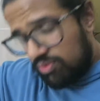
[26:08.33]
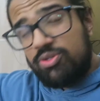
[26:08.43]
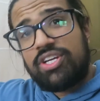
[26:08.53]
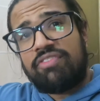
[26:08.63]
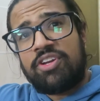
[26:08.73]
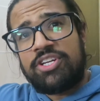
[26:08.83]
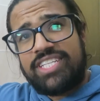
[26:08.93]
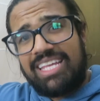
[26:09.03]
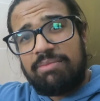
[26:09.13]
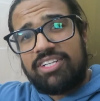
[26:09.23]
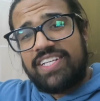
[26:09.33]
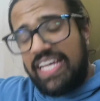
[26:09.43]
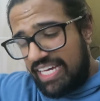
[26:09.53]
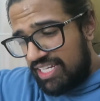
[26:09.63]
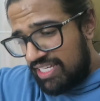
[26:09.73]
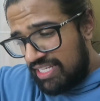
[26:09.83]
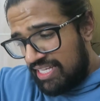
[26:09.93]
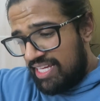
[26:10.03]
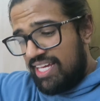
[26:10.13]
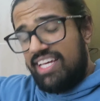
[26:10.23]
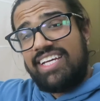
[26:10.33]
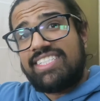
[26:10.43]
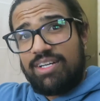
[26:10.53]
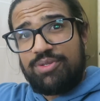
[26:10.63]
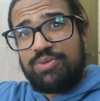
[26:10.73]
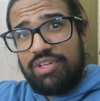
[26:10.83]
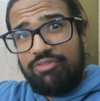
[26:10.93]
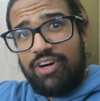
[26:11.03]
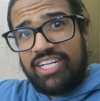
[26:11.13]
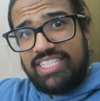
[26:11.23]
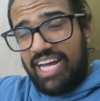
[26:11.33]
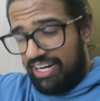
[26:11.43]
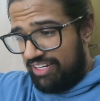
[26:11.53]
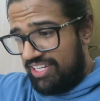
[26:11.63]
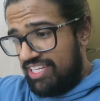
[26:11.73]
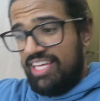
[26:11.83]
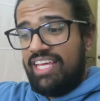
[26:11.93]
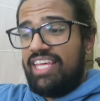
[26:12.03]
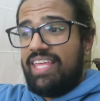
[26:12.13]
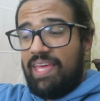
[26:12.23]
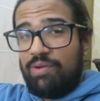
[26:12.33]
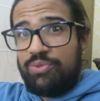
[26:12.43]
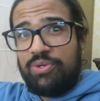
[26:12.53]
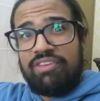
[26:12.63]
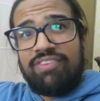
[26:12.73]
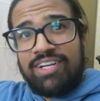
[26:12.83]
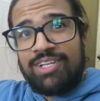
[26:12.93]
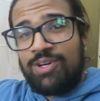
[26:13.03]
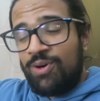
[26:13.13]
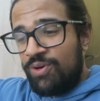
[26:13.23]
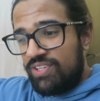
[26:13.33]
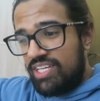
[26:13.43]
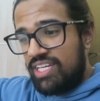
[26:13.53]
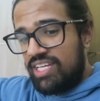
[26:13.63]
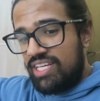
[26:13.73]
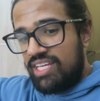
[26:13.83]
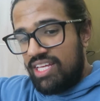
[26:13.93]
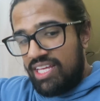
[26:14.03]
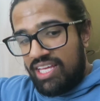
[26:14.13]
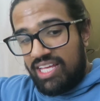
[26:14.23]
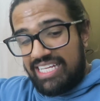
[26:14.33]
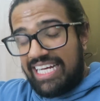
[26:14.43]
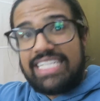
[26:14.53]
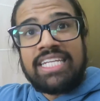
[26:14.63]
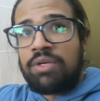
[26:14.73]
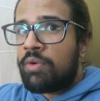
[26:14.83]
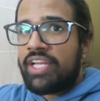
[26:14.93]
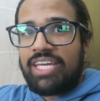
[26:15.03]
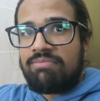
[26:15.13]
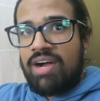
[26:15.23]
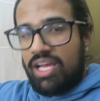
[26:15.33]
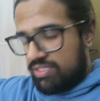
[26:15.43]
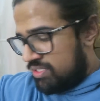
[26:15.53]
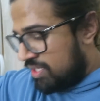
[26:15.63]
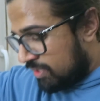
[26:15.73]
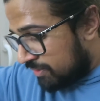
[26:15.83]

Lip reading: what you have to understand about today is I was really fucking tired. It was really fucking cold, and I didn't run 8 miles.